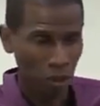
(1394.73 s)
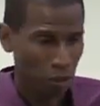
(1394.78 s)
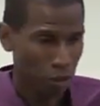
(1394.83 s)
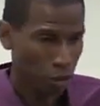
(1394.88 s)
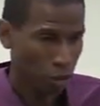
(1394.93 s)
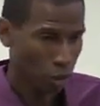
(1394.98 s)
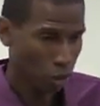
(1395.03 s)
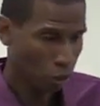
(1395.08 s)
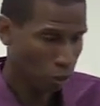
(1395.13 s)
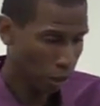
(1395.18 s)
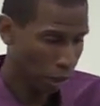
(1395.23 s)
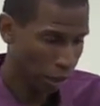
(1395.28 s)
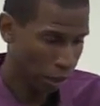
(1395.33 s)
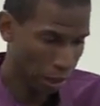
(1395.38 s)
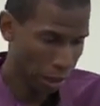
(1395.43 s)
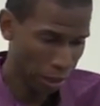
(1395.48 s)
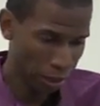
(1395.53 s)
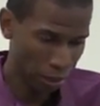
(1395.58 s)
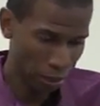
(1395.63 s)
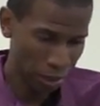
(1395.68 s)

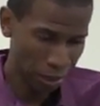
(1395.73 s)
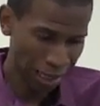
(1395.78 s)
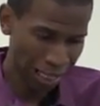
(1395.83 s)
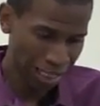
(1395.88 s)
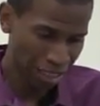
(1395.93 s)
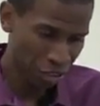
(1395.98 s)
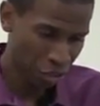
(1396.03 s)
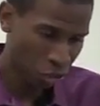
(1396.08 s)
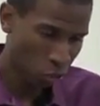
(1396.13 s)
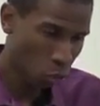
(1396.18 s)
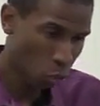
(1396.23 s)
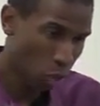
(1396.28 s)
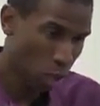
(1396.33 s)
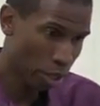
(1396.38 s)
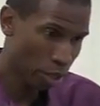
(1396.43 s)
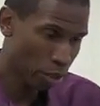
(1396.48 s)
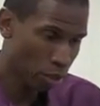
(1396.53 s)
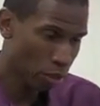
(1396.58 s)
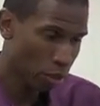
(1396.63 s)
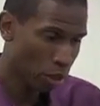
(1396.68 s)
And glasses of
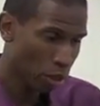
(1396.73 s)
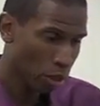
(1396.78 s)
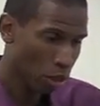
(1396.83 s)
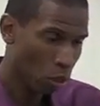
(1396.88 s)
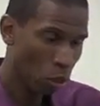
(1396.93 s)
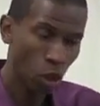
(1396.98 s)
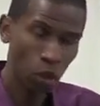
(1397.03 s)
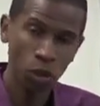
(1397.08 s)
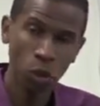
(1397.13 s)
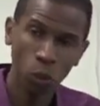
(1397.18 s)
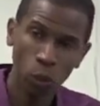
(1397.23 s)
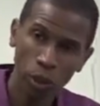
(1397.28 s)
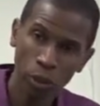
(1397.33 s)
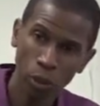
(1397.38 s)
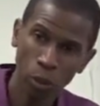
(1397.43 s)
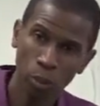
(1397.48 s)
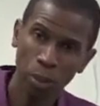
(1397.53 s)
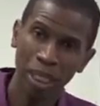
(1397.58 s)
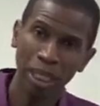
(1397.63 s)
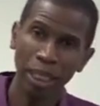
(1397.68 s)
water on the
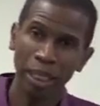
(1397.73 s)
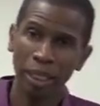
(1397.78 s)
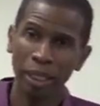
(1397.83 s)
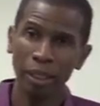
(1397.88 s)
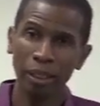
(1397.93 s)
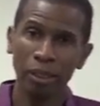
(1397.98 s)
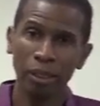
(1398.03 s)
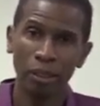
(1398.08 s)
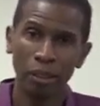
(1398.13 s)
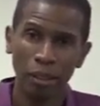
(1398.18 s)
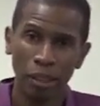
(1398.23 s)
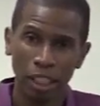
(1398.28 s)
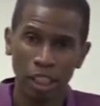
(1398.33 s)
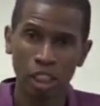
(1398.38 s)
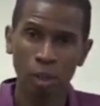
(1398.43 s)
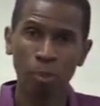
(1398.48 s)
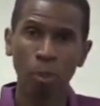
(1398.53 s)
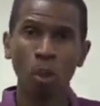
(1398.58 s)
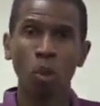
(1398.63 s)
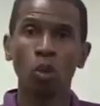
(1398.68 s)
window pane,
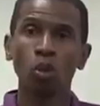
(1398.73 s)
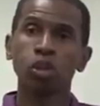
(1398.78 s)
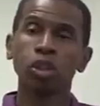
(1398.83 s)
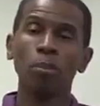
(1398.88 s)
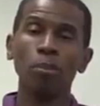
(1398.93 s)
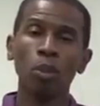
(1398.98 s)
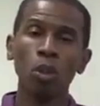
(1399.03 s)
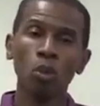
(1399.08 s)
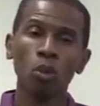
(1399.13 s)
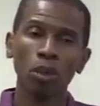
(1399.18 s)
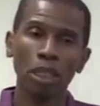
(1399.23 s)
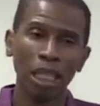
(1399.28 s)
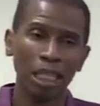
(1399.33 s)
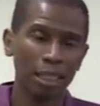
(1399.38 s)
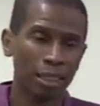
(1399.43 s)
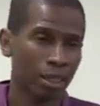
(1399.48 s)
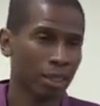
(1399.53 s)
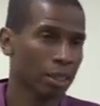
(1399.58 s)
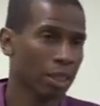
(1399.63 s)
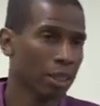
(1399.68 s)
exposed to
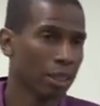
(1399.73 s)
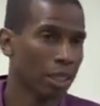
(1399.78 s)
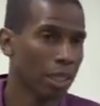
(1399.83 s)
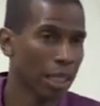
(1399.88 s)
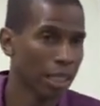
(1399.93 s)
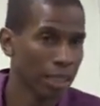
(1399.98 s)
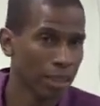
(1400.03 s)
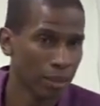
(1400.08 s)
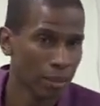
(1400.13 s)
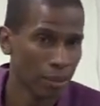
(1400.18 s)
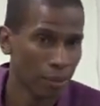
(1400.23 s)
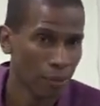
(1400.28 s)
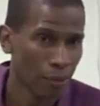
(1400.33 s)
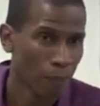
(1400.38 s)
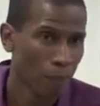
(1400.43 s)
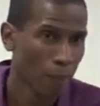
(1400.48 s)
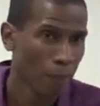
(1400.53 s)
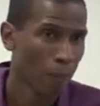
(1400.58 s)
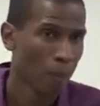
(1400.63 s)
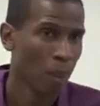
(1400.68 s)
moonlight, sunlight.
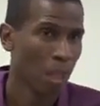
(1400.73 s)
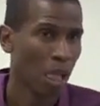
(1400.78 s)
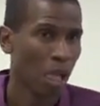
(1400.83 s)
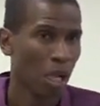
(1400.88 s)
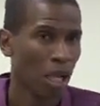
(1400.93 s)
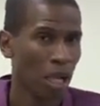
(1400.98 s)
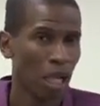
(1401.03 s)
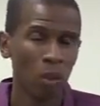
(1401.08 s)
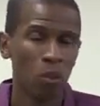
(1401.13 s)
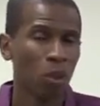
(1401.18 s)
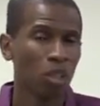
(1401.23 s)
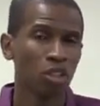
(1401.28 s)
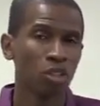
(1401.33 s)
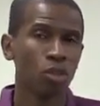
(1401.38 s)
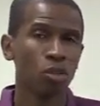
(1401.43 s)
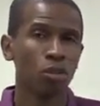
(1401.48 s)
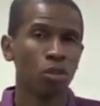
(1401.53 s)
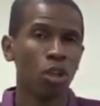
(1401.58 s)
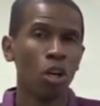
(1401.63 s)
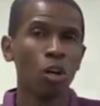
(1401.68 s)
It
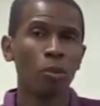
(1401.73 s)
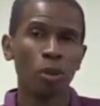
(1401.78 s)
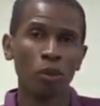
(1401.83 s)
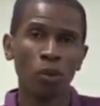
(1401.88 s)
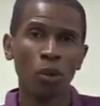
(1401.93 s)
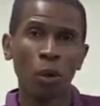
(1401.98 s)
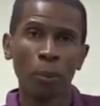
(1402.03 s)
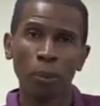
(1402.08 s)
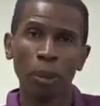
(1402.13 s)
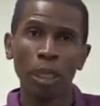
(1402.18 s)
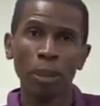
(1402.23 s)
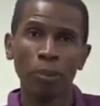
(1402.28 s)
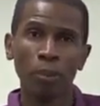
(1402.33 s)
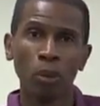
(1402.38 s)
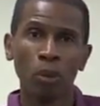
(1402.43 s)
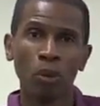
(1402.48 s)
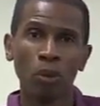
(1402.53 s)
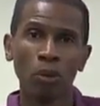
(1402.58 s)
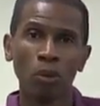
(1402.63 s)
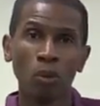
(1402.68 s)
wasn't too long before
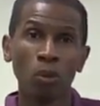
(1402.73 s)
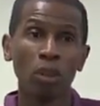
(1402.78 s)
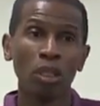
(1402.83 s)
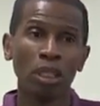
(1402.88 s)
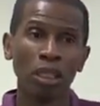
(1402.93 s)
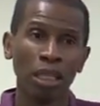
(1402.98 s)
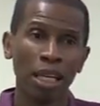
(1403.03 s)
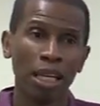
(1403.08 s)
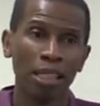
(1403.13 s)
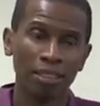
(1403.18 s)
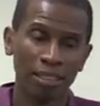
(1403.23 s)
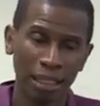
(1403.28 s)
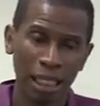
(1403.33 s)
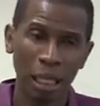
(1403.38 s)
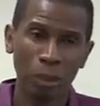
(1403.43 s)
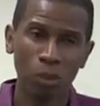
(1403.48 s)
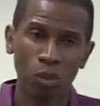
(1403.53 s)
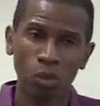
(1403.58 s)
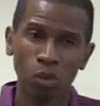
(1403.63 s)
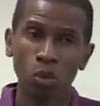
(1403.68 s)
people realized that
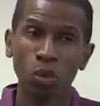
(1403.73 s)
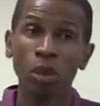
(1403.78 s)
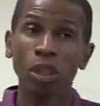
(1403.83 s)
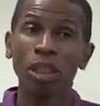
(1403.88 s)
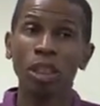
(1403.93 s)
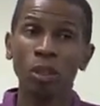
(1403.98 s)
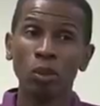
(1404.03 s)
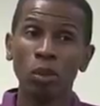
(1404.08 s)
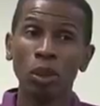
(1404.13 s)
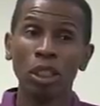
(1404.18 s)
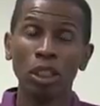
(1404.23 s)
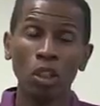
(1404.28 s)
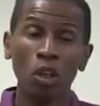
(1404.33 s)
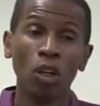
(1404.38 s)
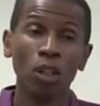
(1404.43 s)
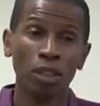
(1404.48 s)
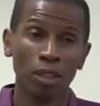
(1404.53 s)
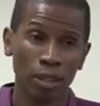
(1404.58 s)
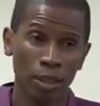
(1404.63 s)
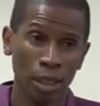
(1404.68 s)
I was really, really
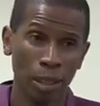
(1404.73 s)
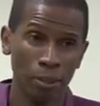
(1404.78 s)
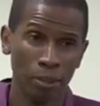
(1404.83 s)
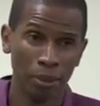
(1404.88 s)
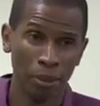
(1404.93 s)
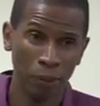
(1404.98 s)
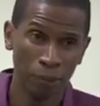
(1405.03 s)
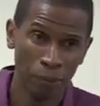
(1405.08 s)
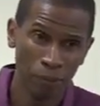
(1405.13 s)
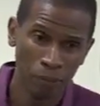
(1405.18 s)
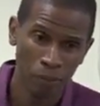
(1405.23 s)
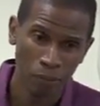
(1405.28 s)
onto something.